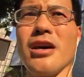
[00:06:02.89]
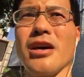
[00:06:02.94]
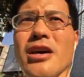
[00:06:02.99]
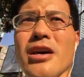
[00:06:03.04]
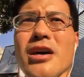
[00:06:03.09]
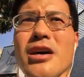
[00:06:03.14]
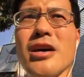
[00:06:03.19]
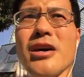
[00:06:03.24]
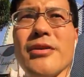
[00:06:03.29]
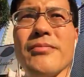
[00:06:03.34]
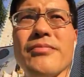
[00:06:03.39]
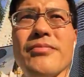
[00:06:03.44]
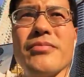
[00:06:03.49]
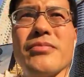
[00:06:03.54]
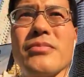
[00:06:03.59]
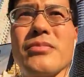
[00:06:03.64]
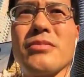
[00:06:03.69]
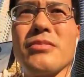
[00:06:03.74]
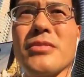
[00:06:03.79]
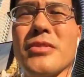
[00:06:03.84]
In
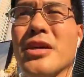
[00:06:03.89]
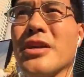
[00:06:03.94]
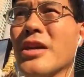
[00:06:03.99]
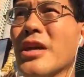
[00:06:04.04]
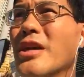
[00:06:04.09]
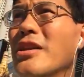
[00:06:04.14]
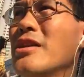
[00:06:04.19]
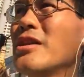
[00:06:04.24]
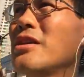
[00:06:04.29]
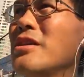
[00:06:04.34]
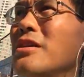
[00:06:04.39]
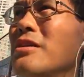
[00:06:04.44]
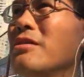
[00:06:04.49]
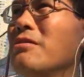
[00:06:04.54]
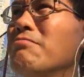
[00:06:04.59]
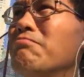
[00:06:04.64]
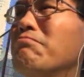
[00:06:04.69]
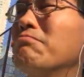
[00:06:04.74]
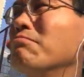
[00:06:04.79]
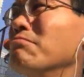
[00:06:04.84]
any,